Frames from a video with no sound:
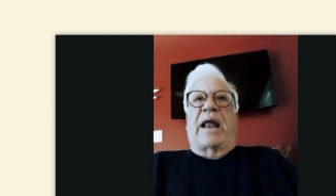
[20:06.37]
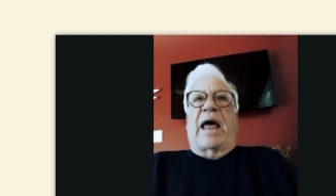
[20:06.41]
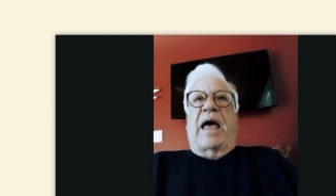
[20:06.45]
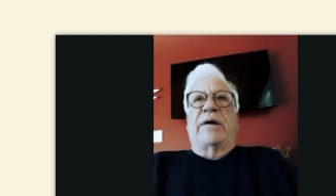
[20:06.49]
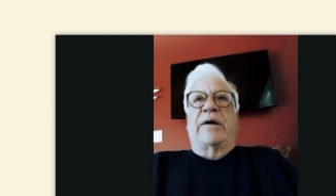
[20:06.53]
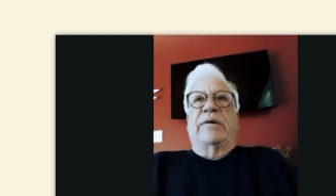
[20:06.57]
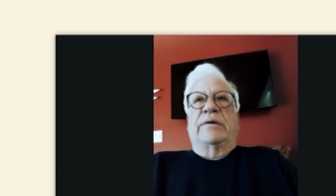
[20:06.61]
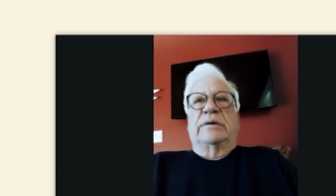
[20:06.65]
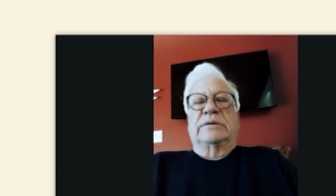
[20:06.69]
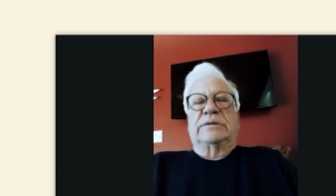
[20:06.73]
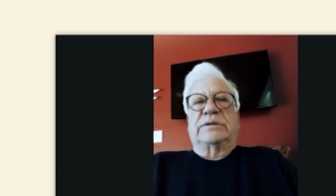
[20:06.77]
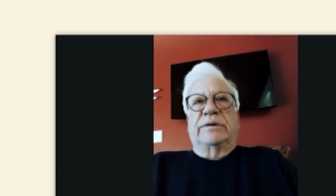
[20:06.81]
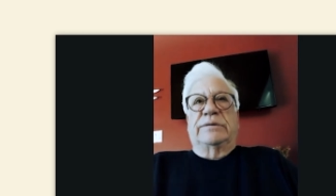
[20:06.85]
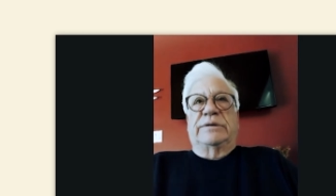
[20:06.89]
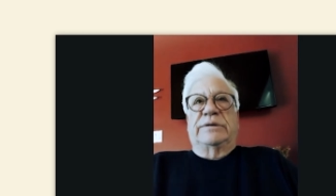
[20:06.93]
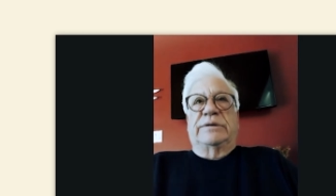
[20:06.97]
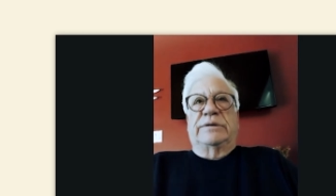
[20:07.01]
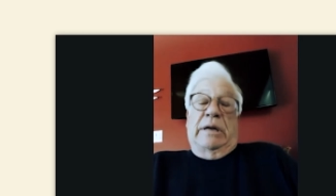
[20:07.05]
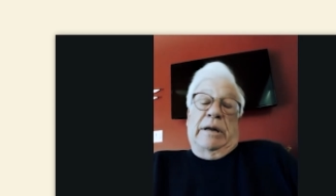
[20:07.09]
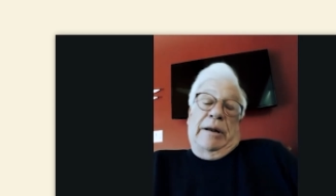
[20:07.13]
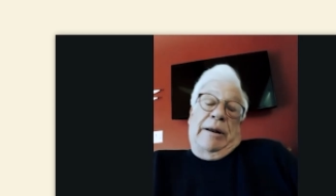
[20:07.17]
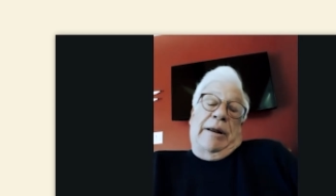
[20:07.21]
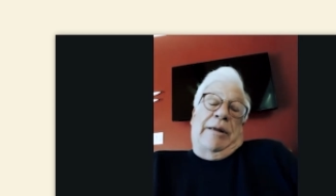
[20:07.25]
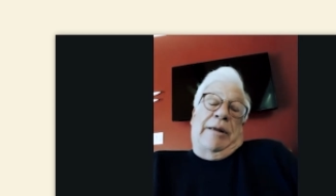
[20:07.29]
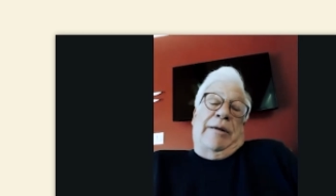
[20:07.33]
I also did
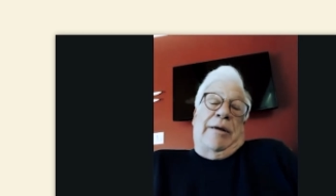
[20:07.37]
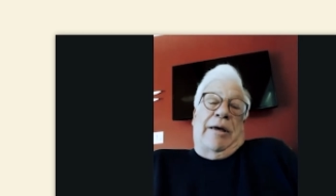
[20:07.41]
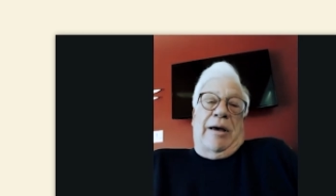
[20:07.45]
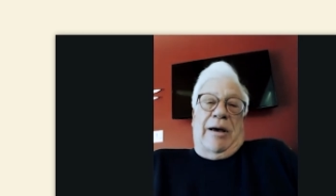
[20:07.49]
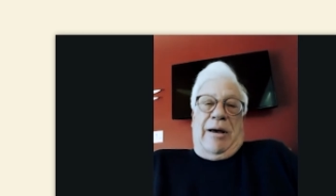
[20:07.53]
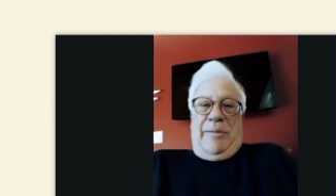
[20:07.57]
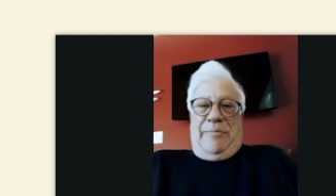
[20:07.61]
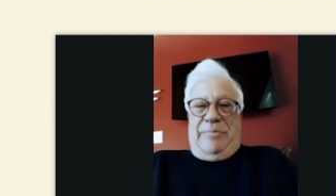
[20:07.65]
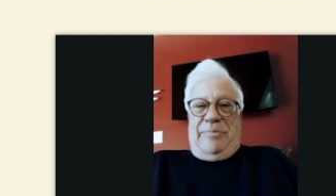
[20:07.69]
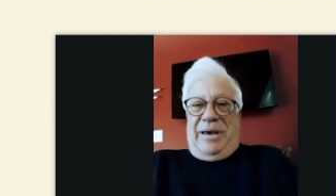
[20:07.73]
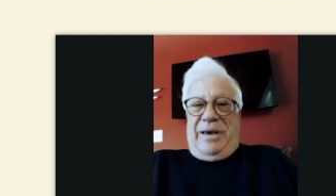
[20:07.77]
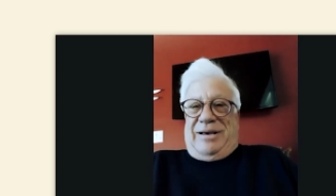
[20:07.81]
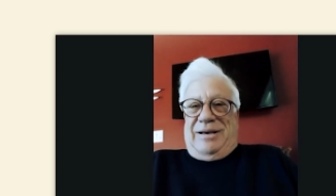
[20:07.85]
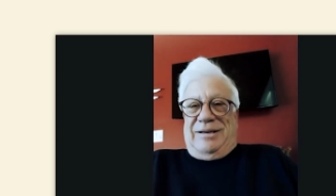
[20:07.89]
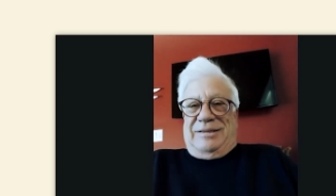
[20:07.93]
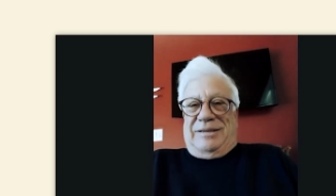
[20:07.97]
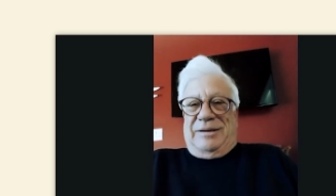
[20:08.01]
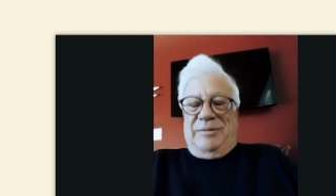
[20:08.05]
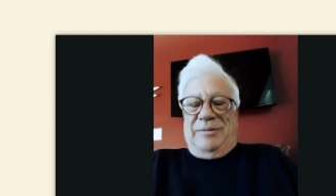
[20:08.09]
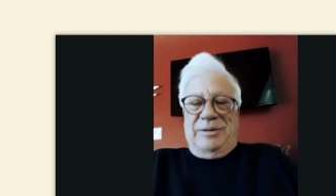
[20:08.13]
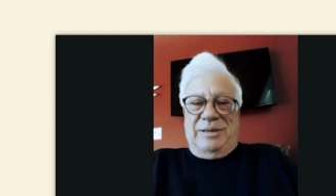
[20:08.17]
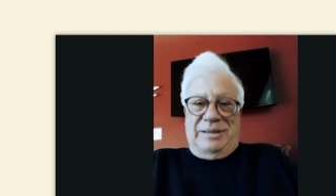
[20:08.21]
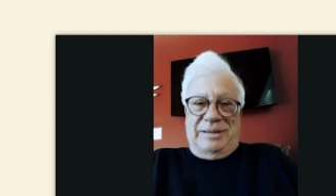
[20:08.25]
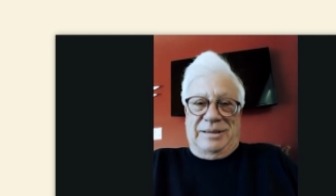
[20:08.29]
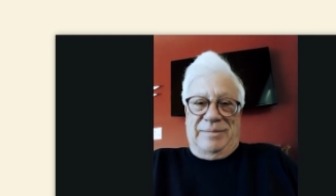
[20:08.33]
it because it
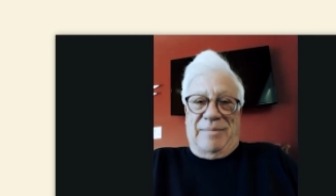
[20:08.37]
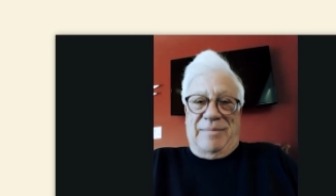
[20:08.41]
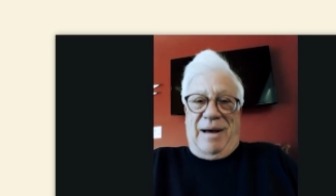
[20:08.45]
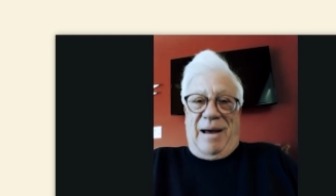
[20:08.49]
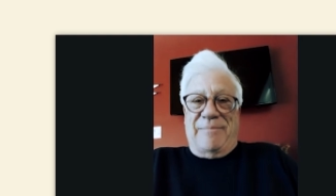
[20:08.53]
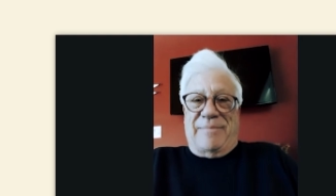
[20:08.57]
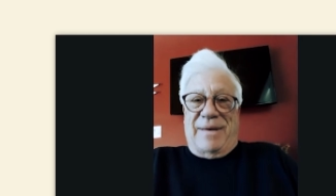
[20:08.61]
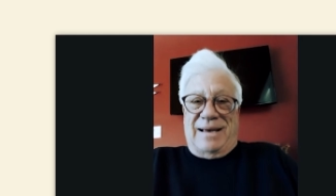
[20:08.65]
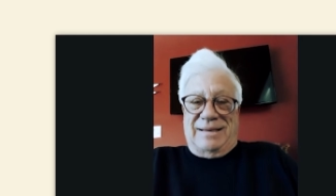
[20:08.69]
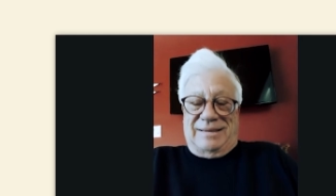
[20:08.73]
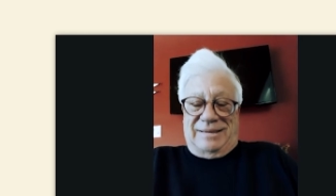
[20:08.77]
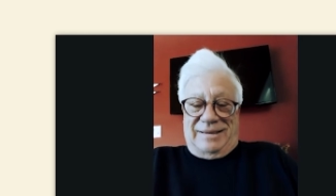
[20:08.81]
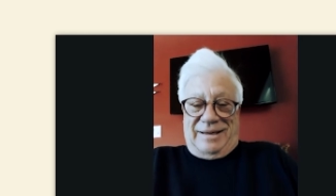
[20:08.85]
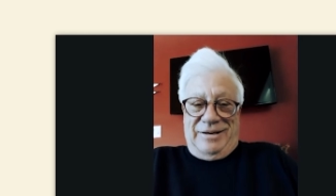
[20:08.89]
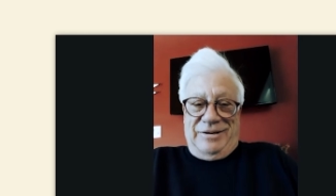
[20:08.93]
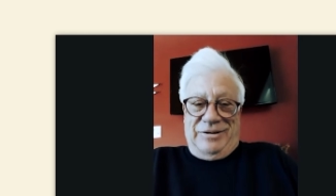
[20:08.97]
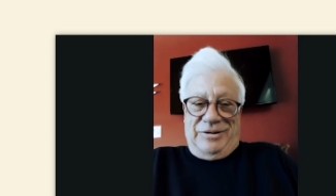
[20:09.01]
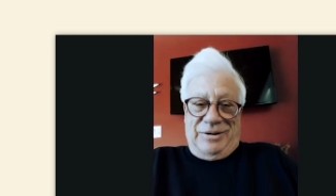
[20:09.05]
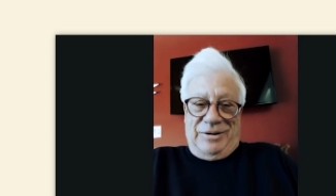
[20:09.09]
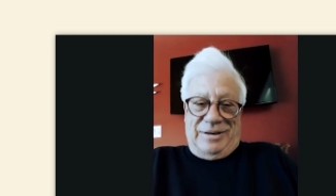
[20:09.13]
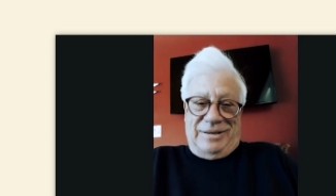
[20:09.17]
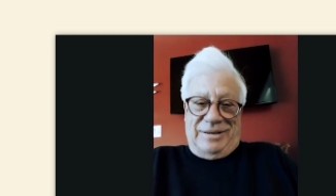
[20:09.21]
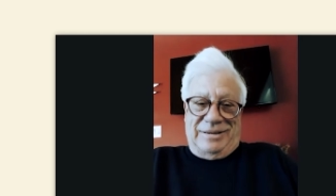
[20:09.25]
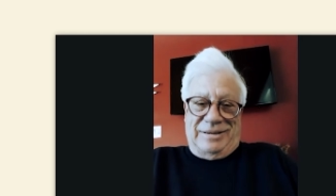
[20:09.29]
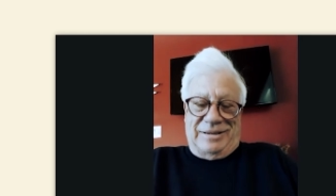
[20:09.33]
was in my best
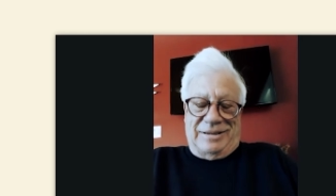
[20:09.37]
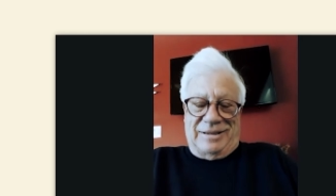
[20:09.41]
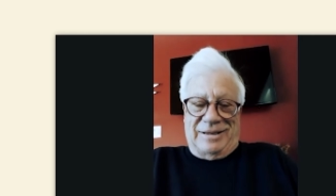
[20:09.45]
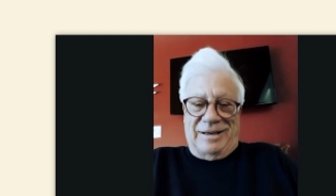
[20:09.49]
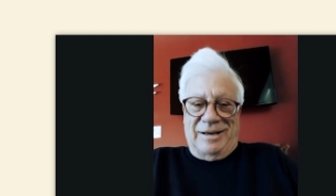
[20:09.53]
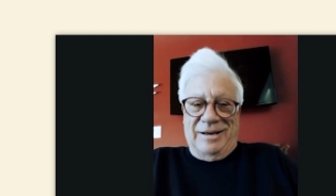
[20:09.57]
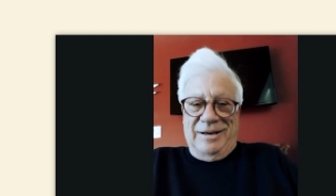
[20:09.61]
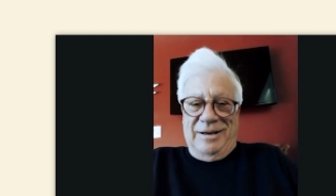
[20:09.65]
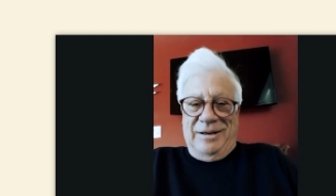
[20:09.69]
interests. You